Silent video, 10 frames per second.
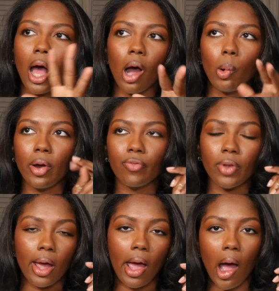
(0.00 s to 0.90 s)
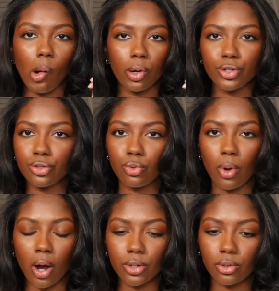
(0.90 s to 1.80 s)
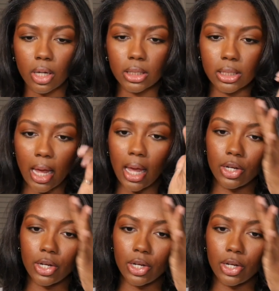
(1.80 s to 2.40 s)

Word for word: I'll wear it for like an hour to two hours throughout the day.